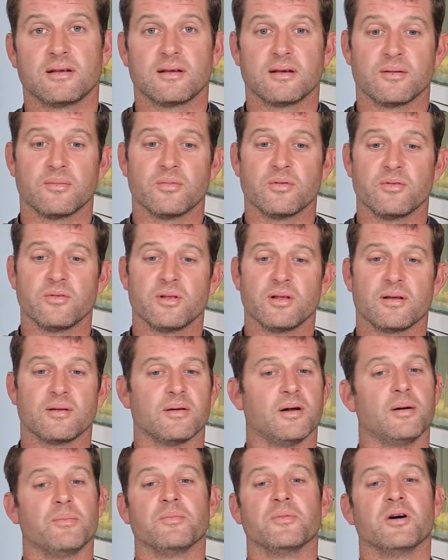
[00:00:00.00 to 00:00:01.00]

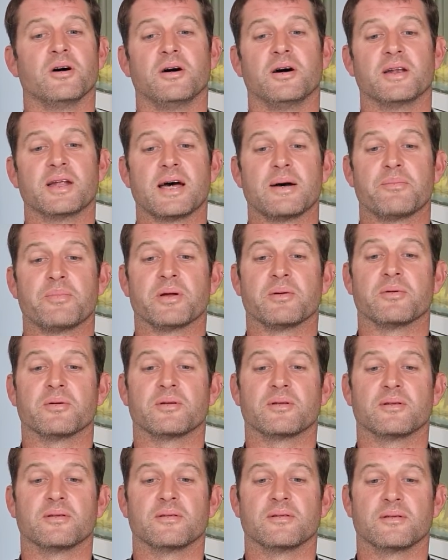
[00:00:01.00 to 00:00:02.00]
I'm not unhappy.
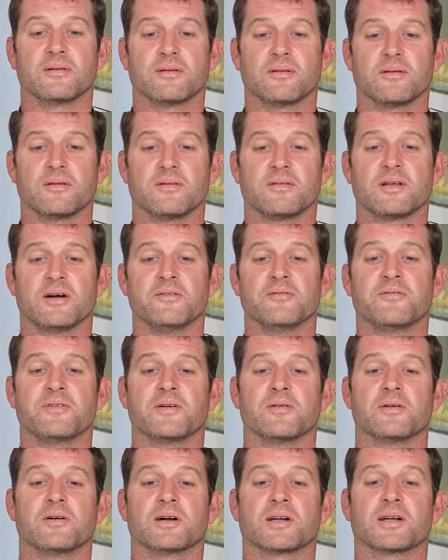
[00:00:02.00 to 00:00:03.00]
Don't
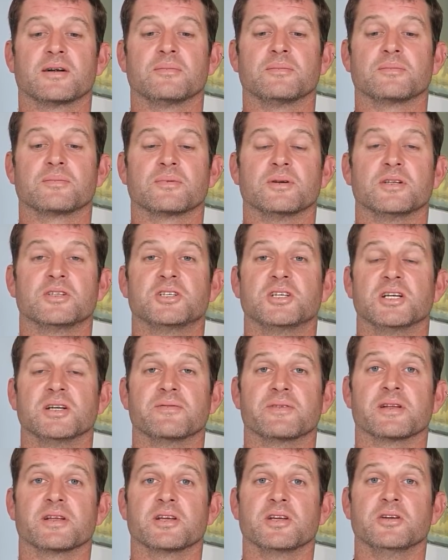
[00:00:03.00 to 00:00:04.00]
feel like I'm
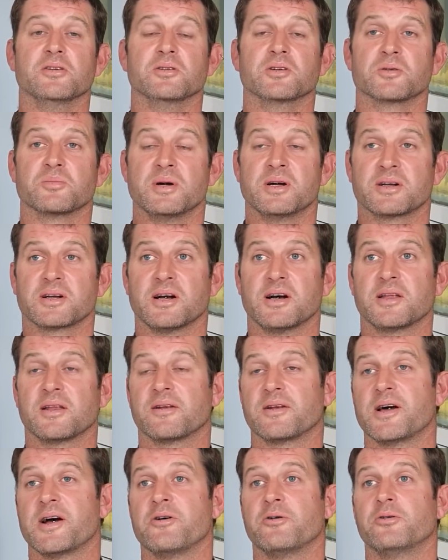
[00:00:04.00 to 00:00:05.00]
achieving a huge amount
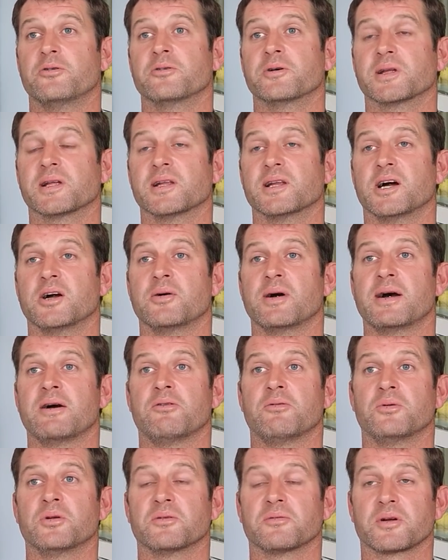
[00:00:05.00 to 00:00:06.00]
going. I already know how
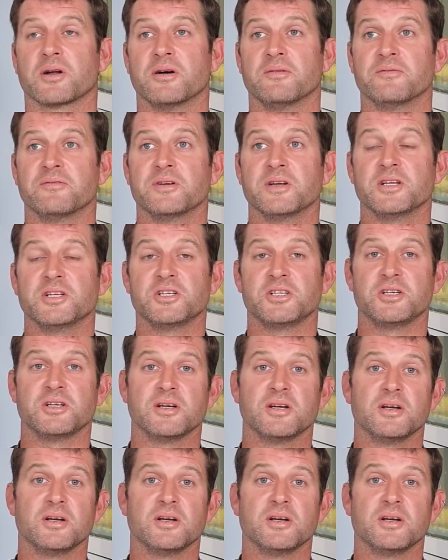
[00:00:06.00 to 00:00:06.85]
I want to go and fish.